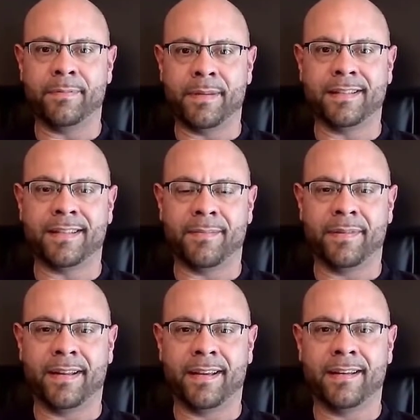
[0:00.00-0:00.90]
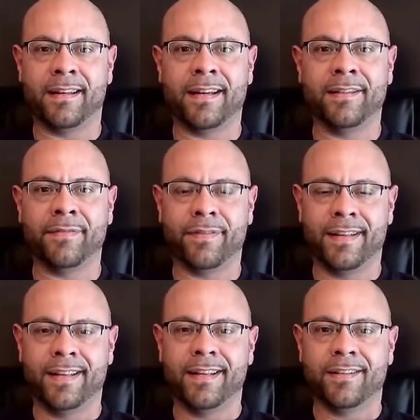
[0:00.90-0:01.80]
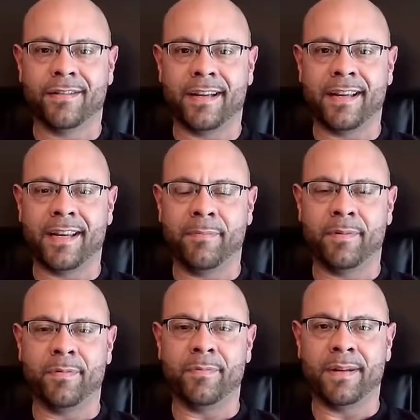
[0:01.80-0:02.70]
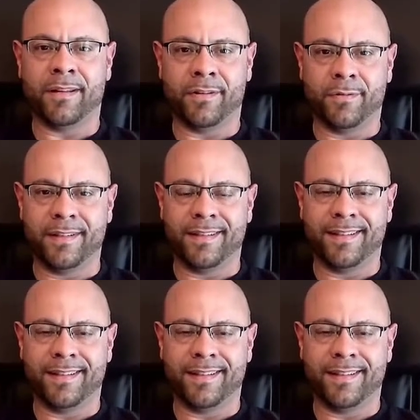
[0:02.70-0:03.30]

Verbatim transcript: my step again in life so I can keep up with my little ones.